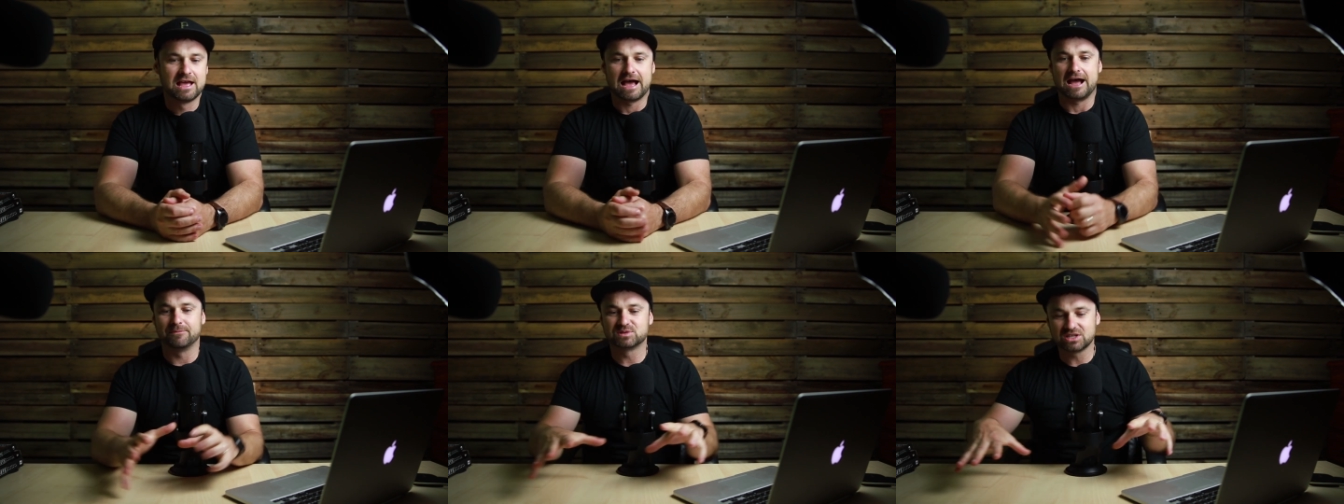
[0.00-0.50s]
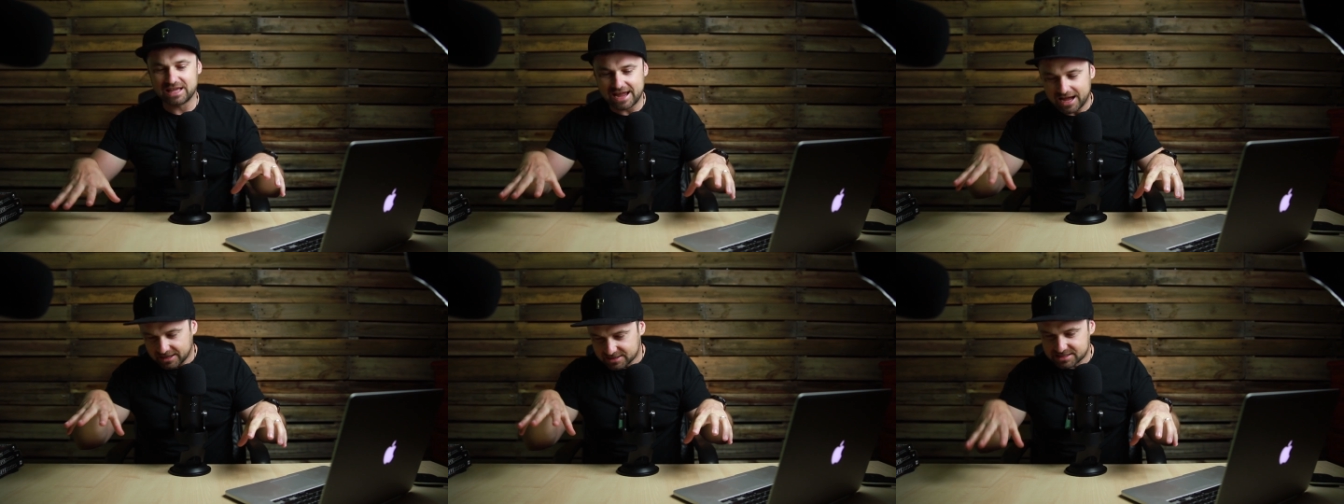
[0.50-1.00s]
Um, so they
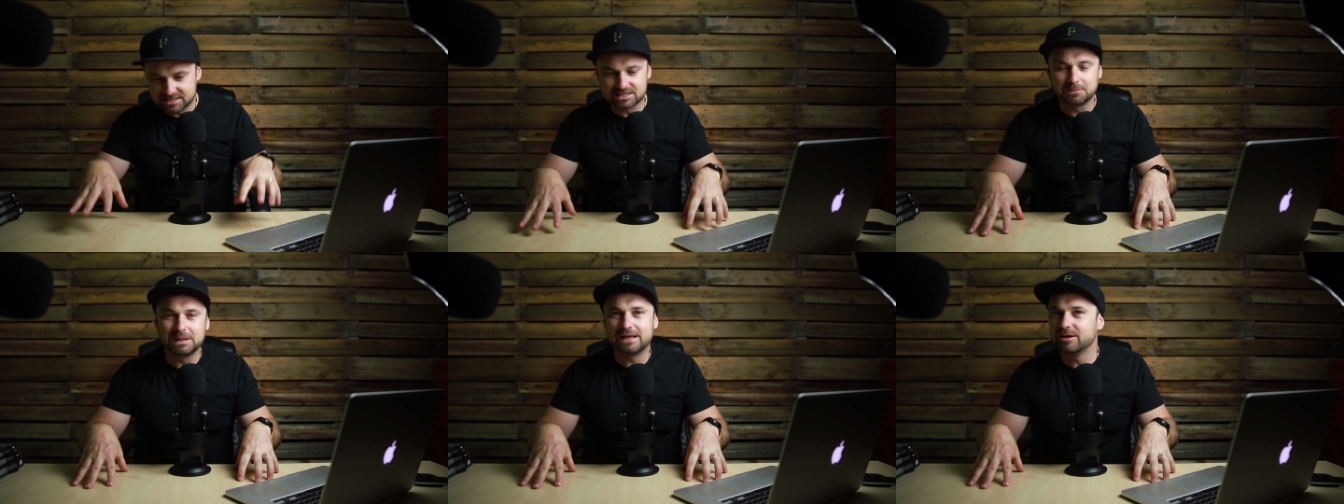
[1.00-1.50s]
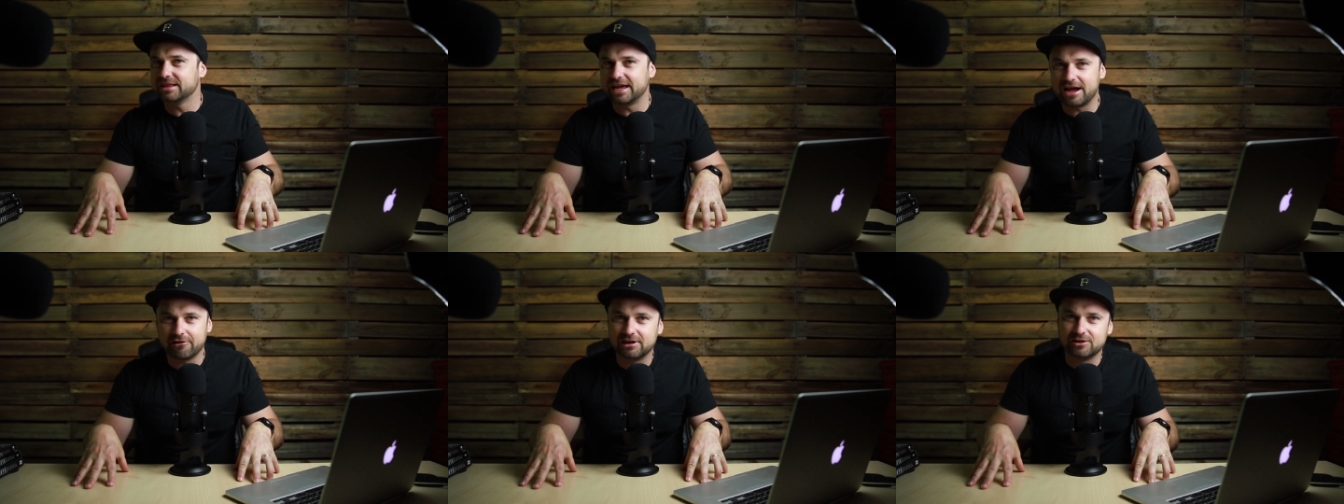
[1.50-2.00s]
are similar, they
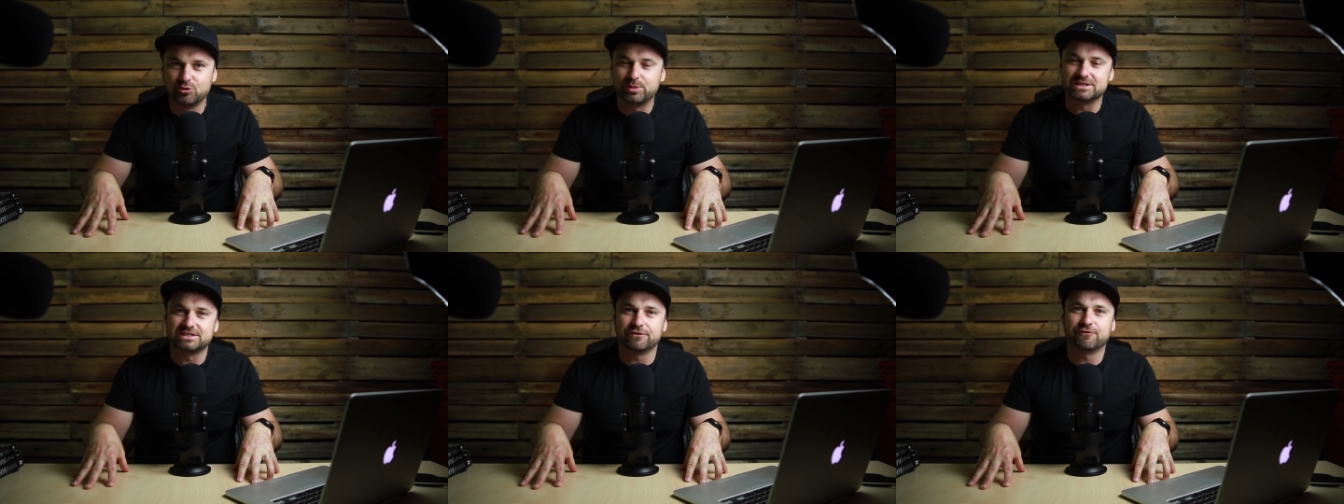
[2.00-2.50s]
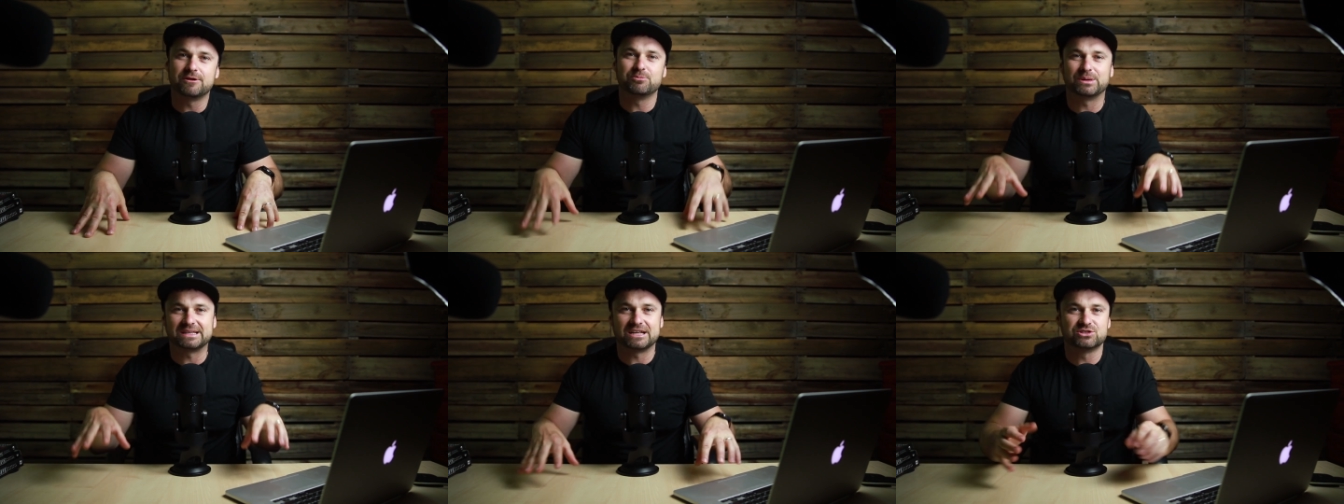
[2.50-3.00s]
are a little bit different,
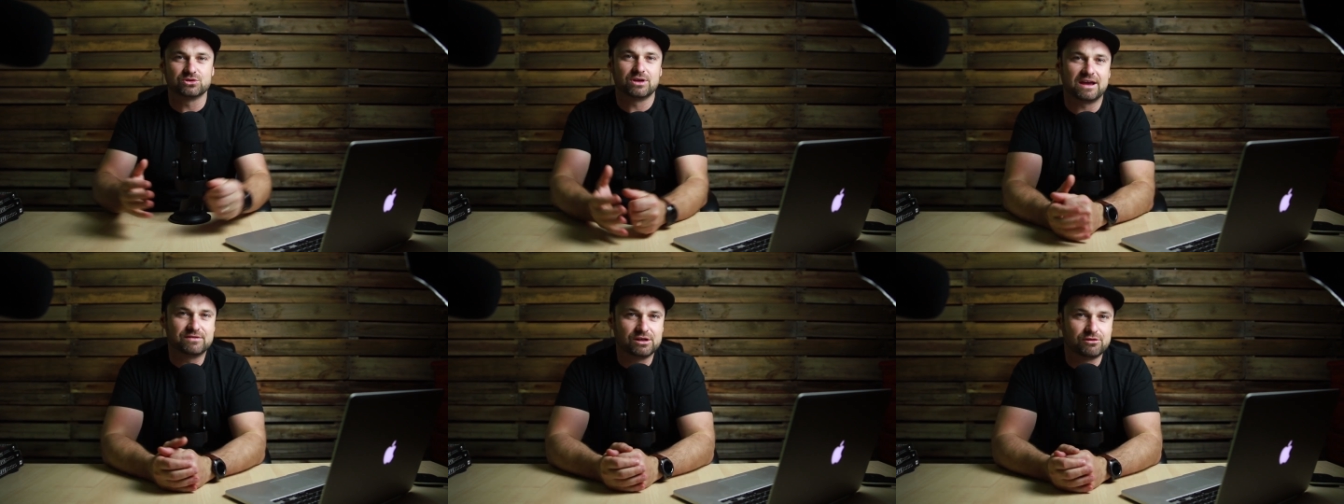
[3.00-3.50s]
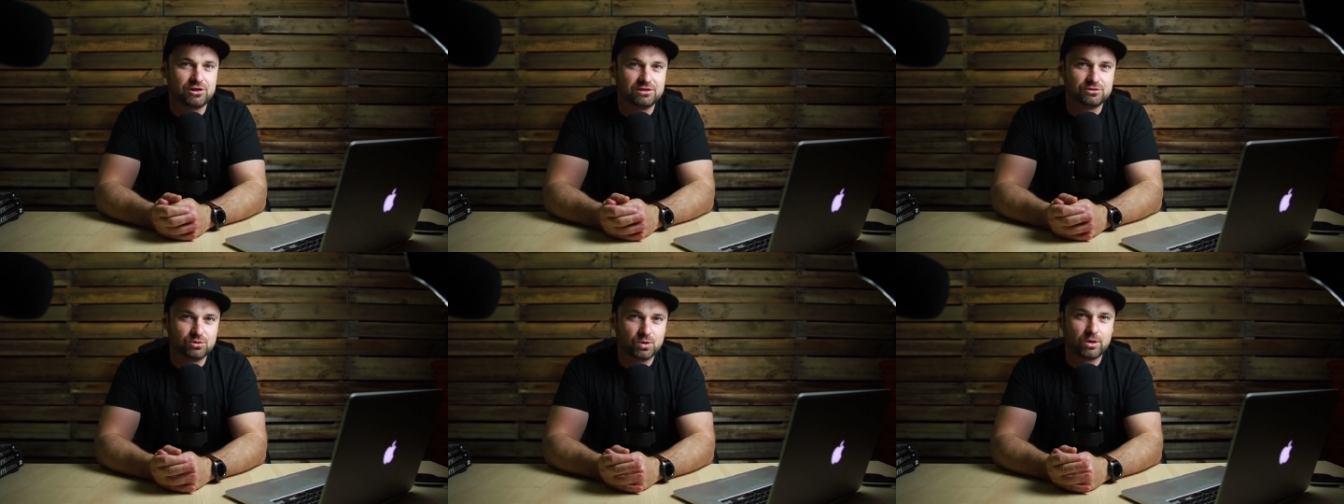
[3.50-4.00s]
but they do have their own
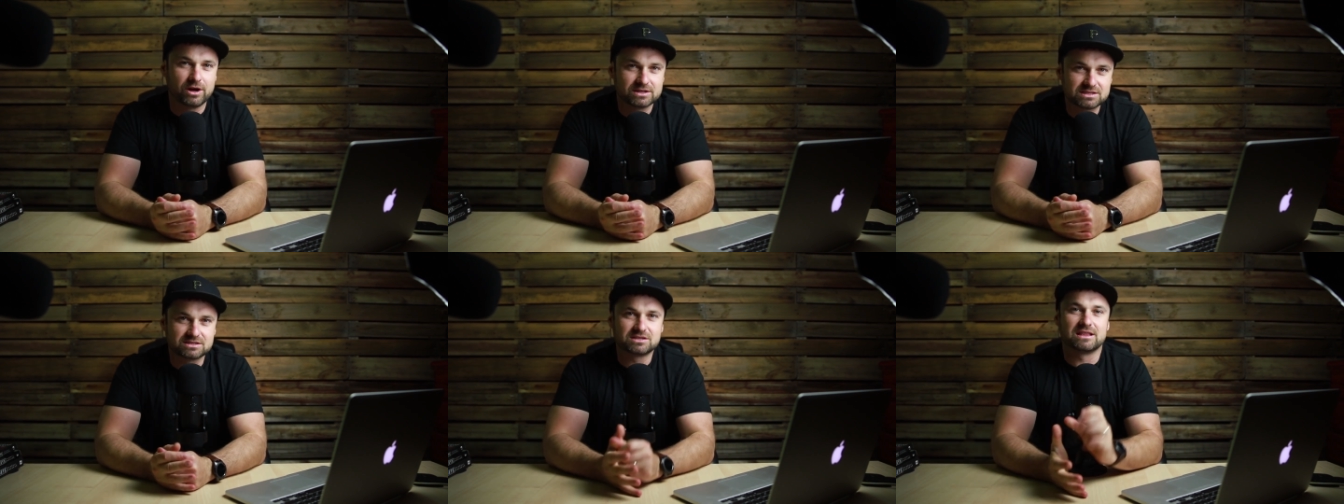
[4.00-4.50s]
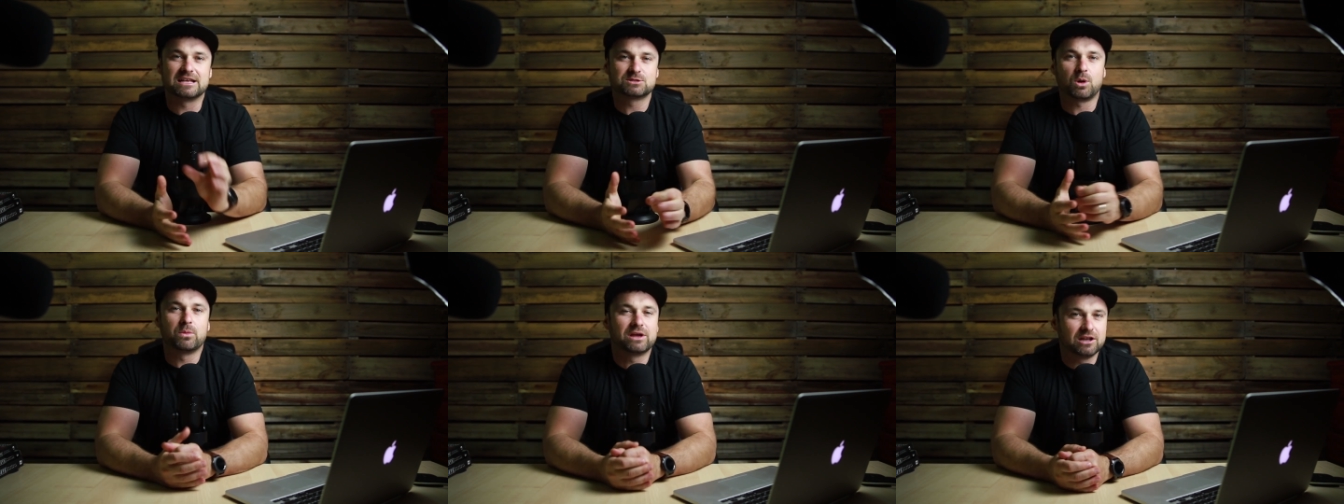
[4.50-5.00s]
little quirks. So that's
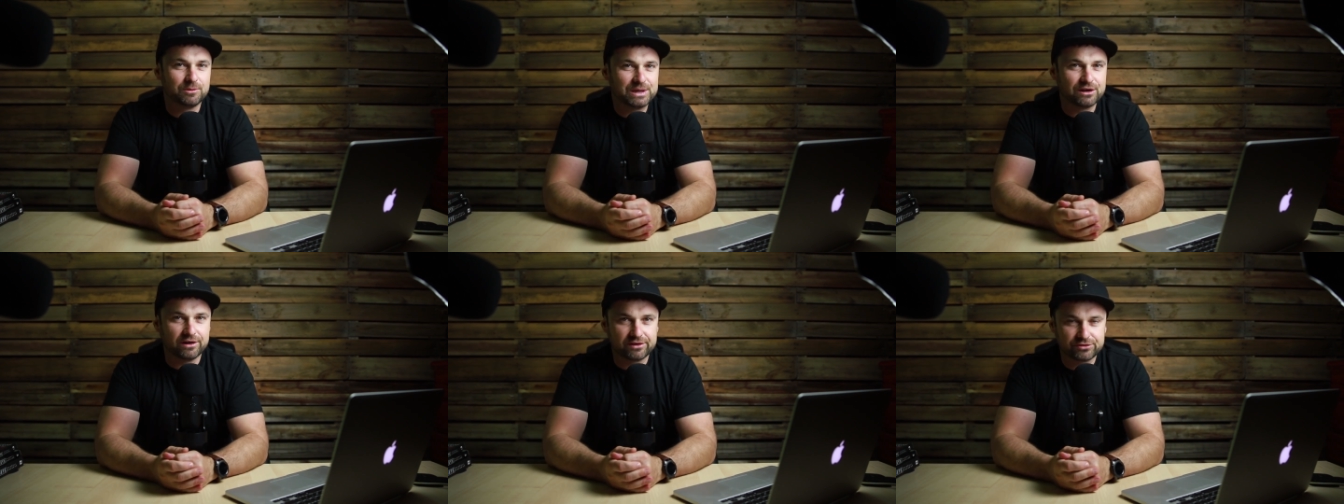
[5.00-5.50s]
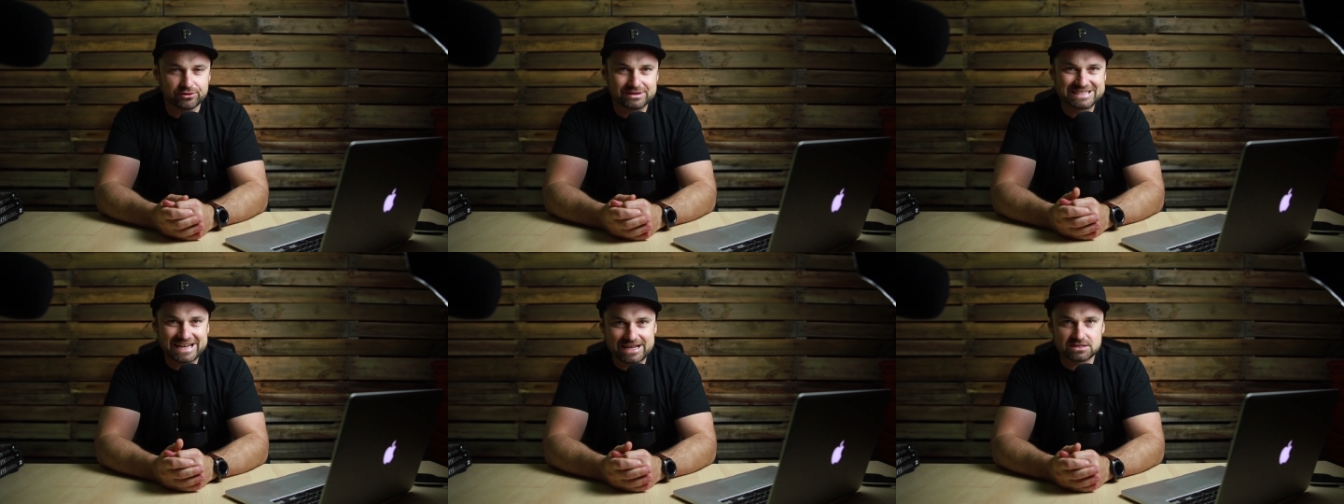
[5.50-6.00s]
what we're going to be going through in
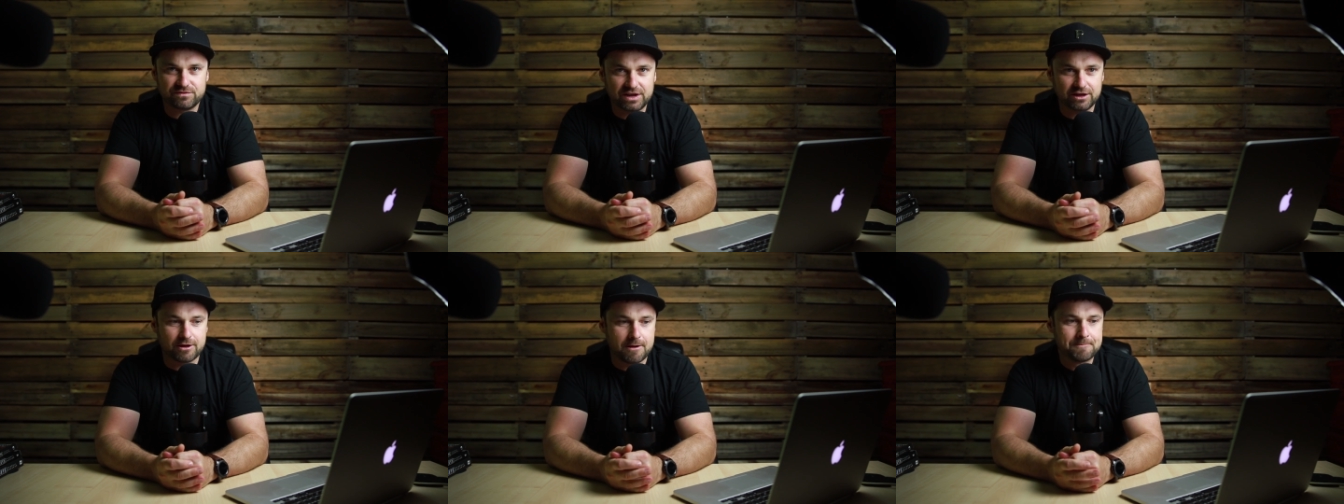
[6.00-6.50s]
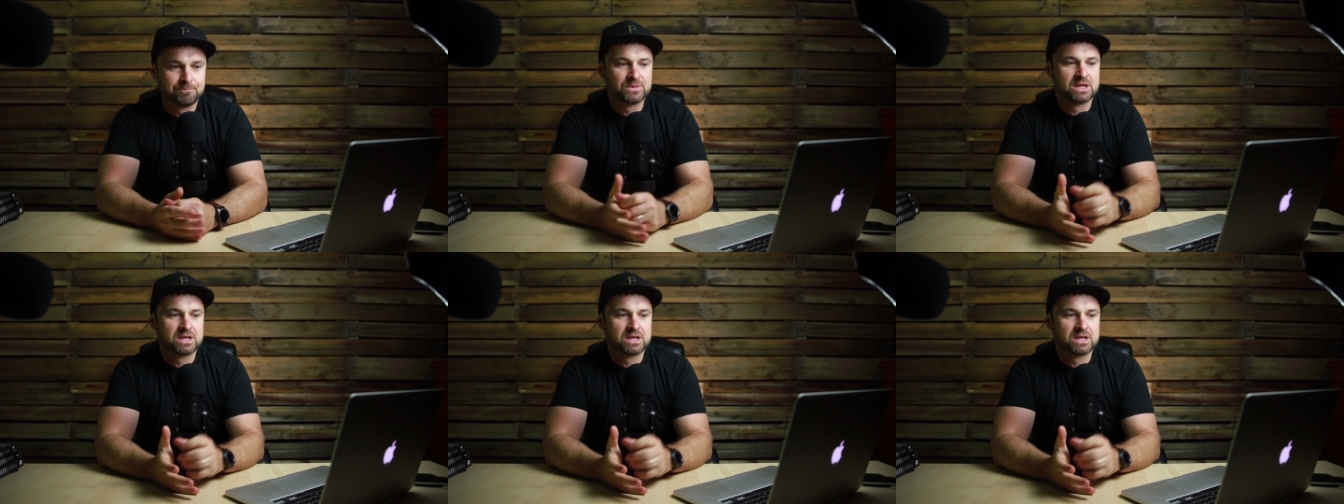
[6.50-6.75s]
today's video.